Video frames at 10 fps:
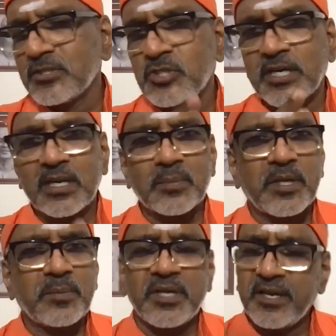
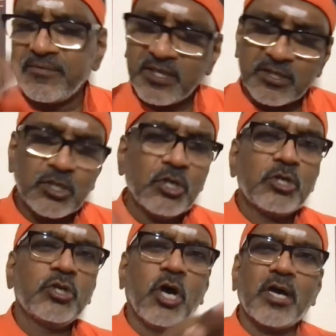gentleman behavior,
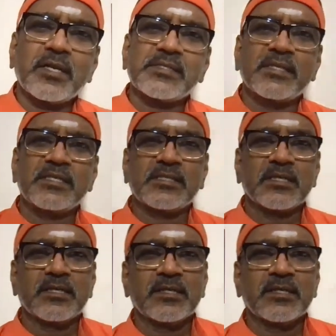nor is it